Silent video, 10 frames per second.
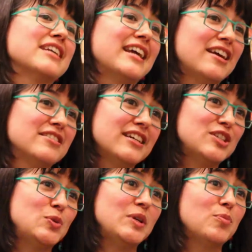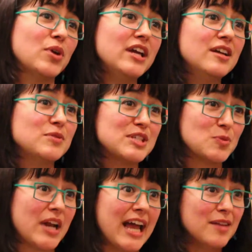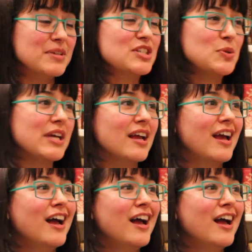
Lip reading: I can now take a 2-week break, which is what I had been doing.